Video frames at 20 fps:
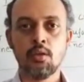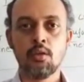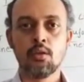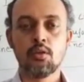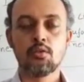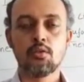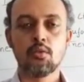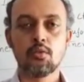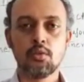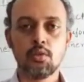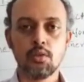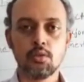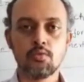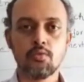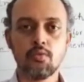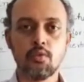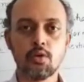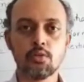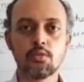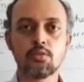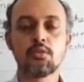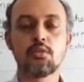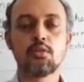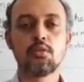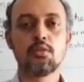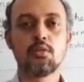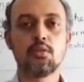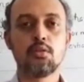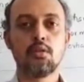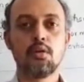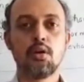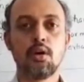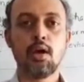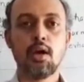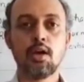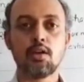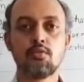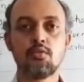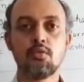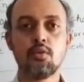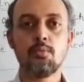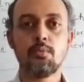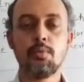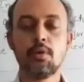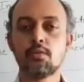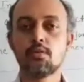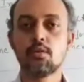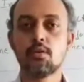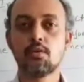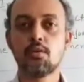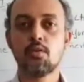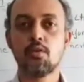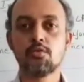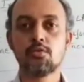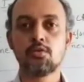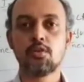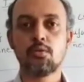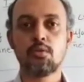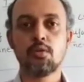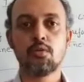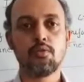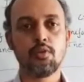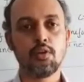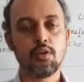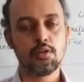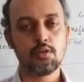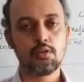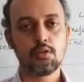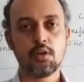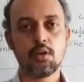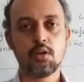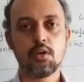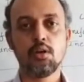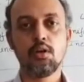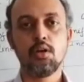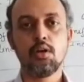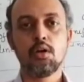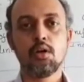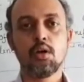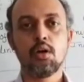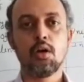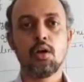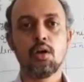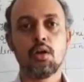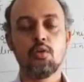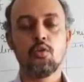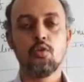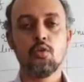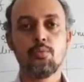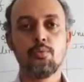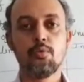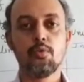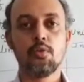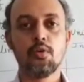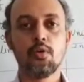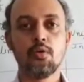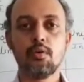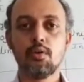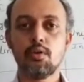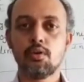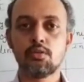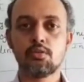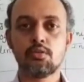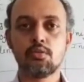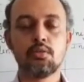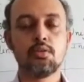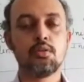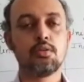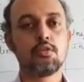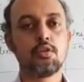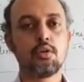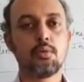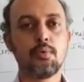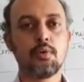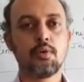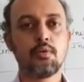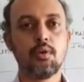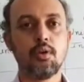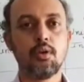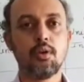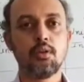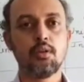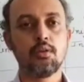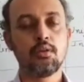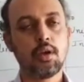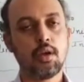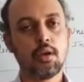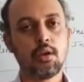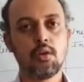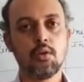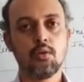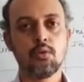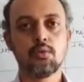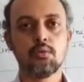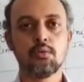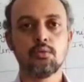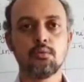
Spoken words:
So this was the actual basic concept of inertia. I hope you have understood this topic well. Thank you.